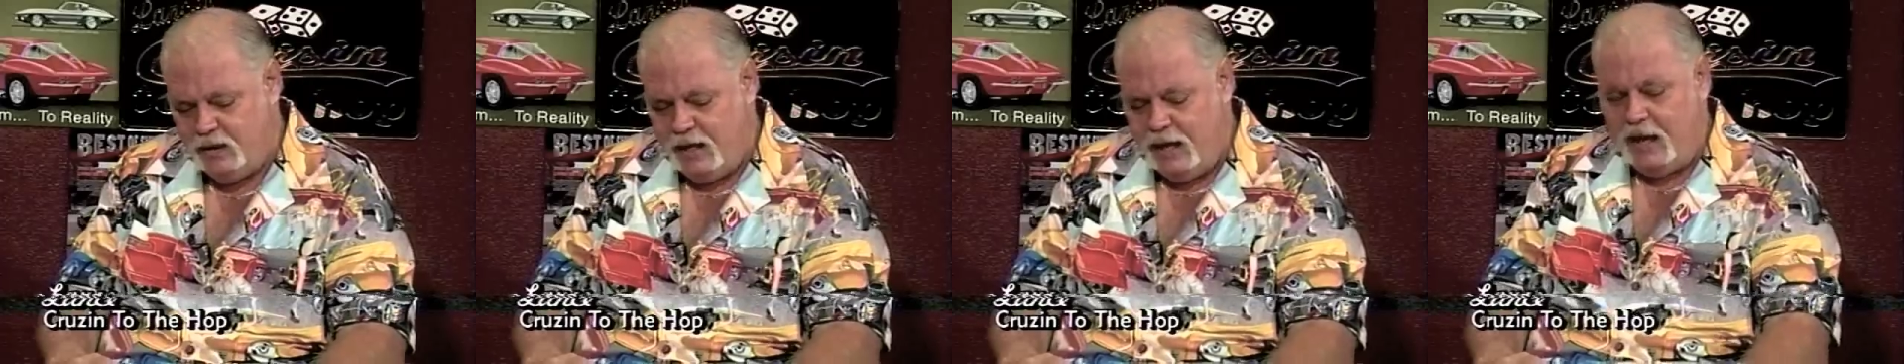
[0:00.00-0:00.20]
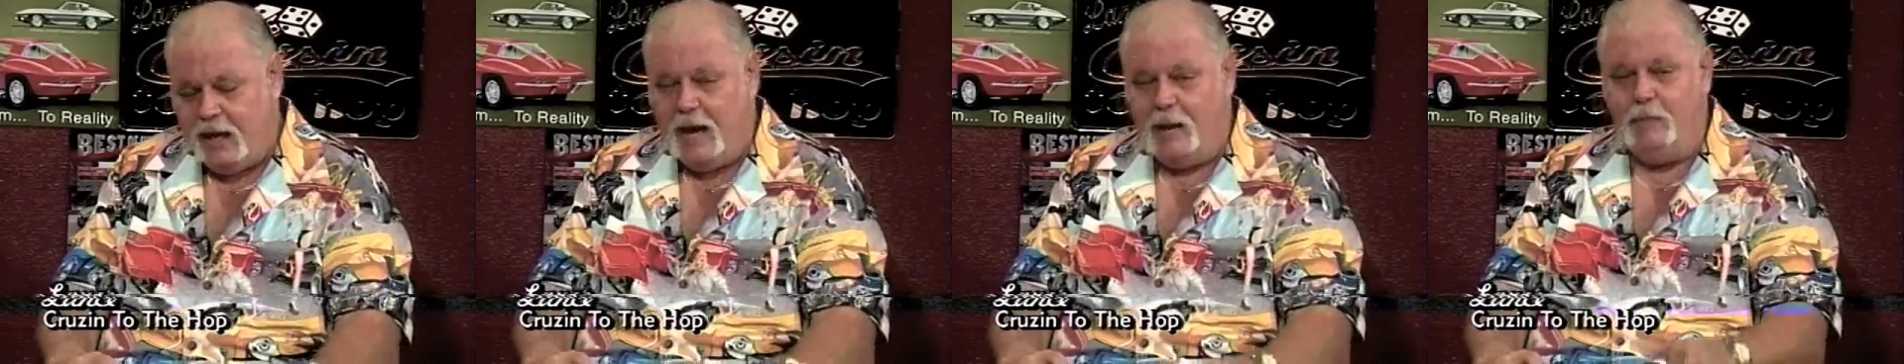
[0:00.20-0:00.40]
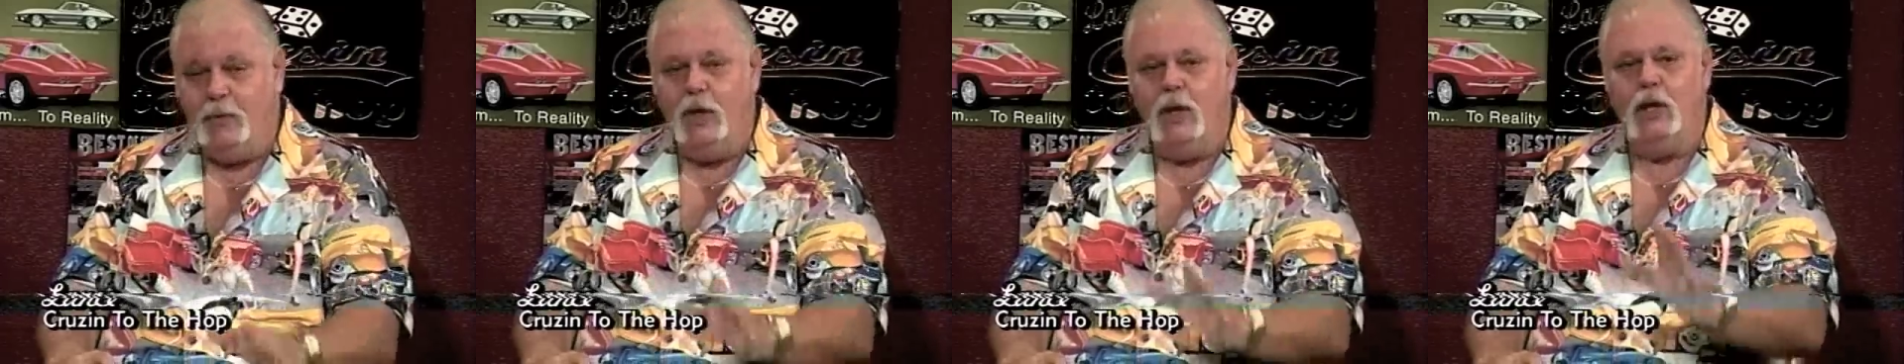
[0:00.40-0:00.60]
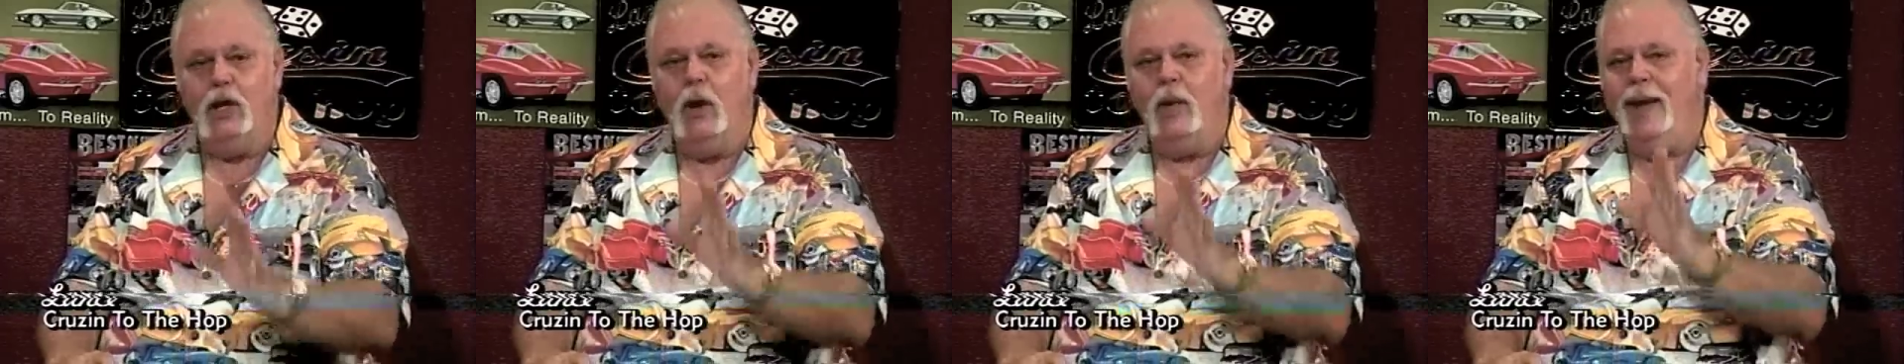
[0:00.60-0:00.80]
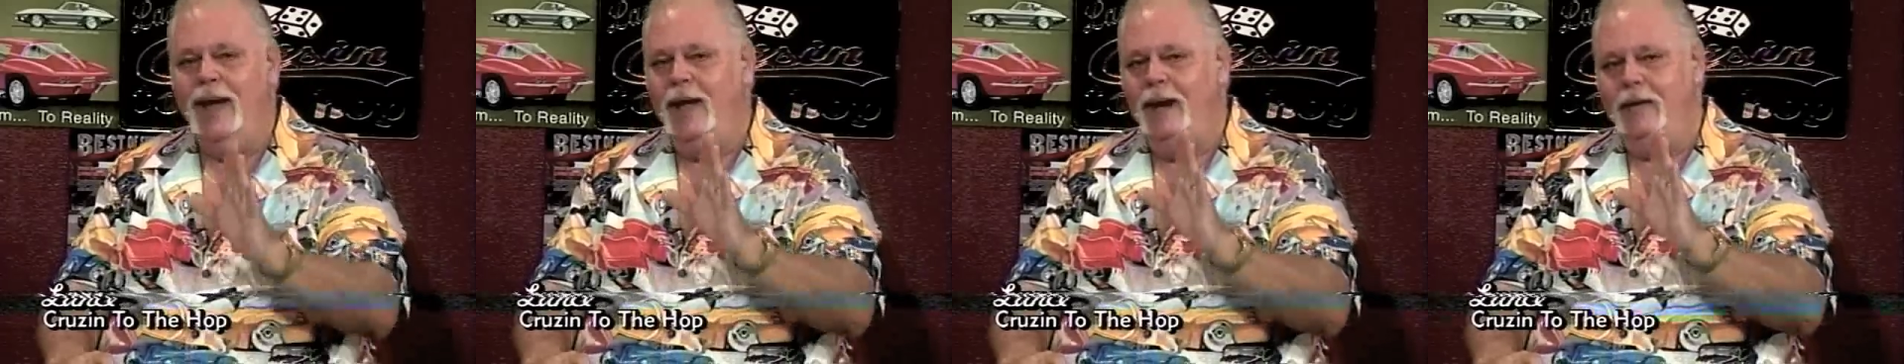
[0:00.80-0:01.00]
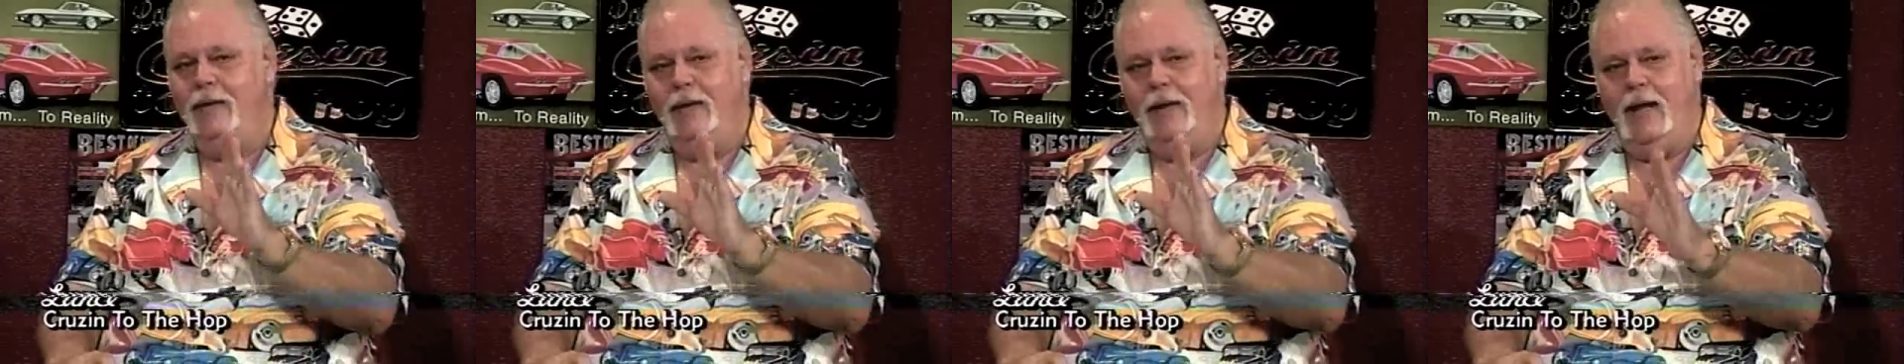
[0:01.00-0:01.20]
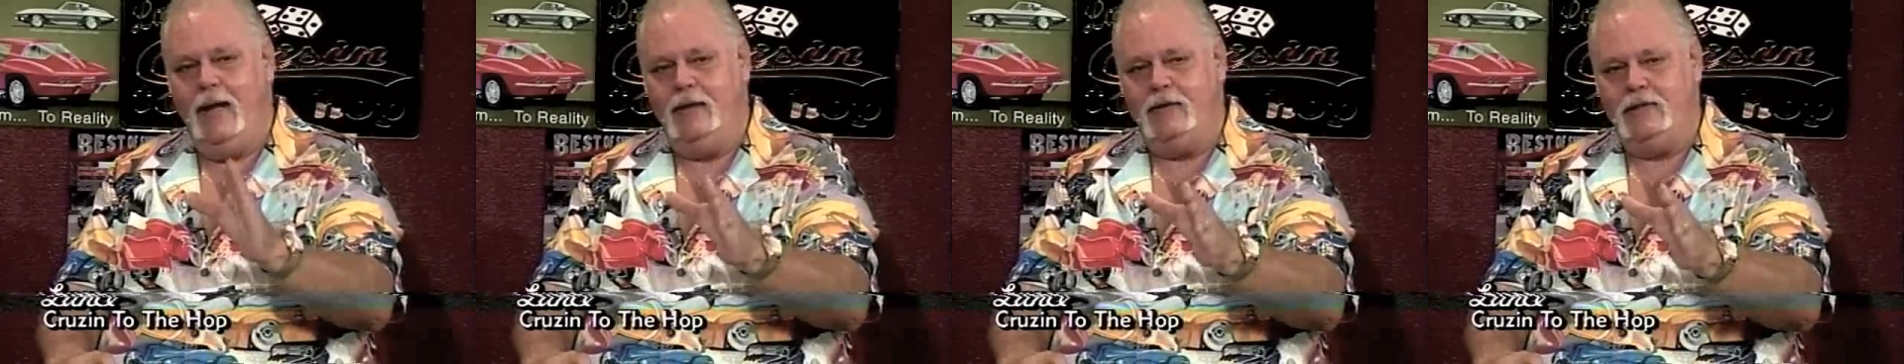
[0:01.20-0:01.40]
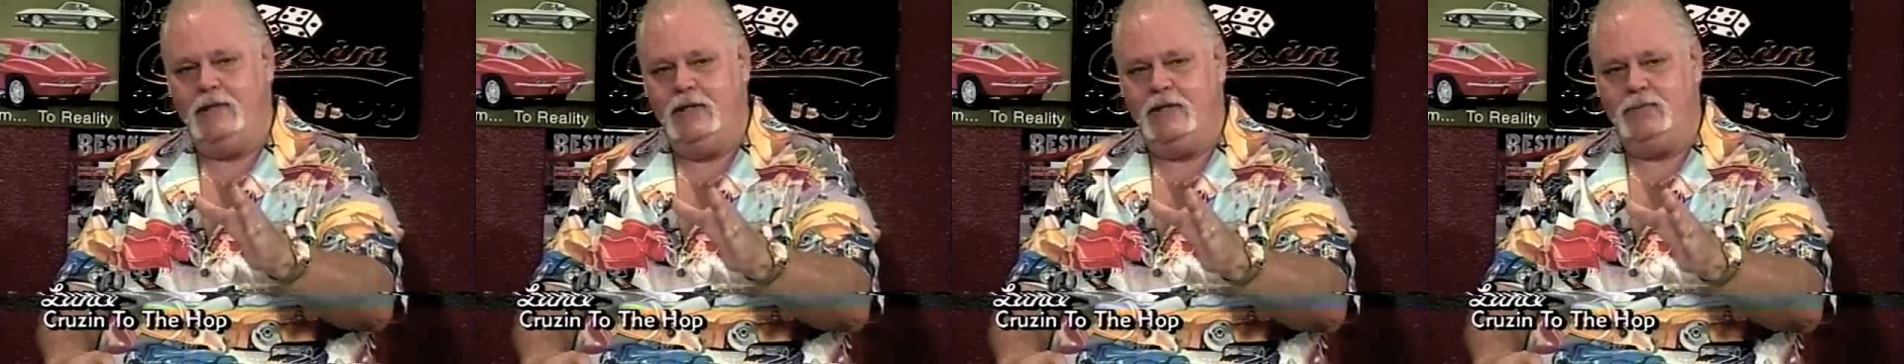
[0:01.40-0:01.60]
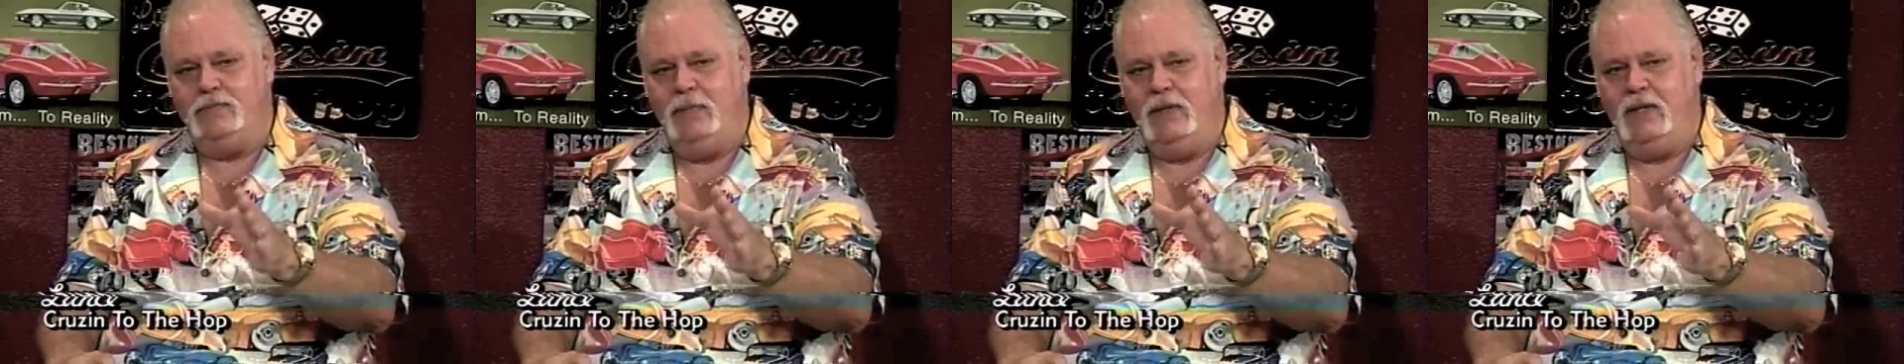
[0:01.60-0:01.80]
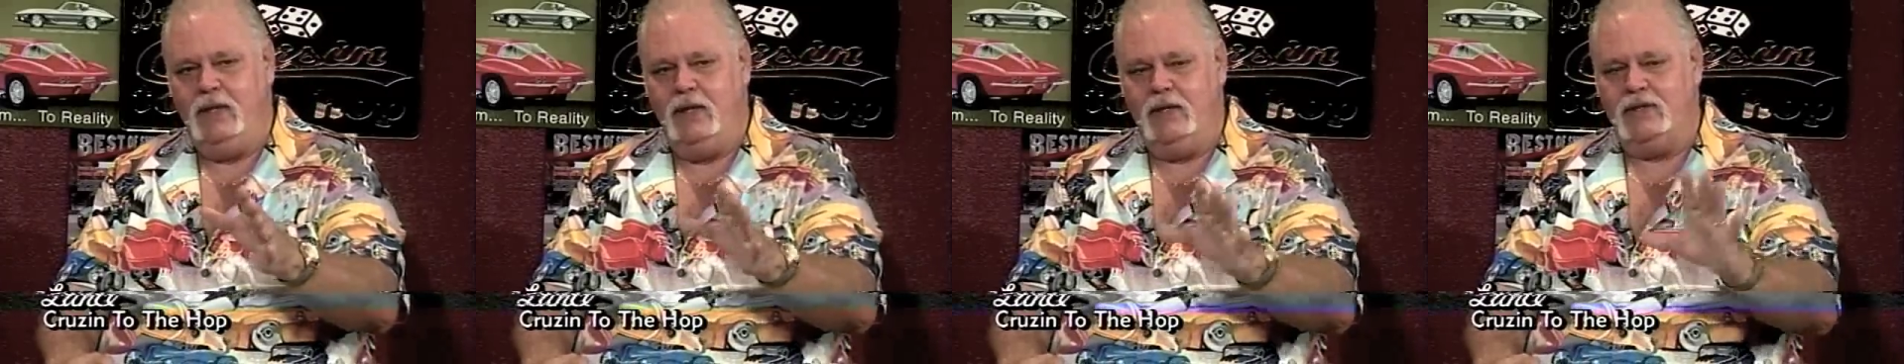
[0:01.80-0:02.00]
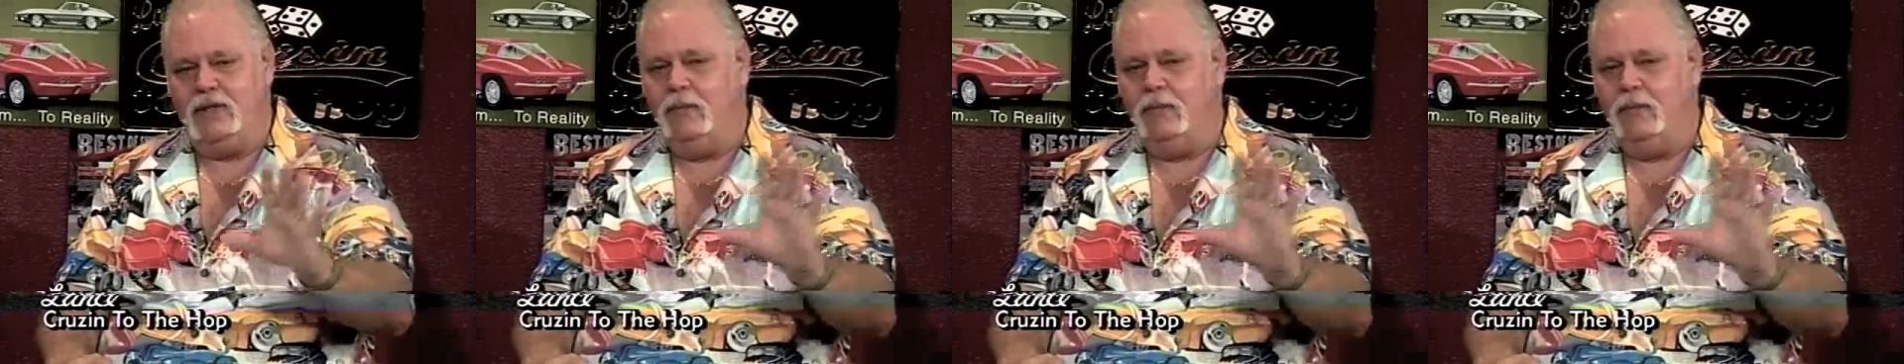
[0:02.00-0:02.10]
And I'm going to go ahead and announce this because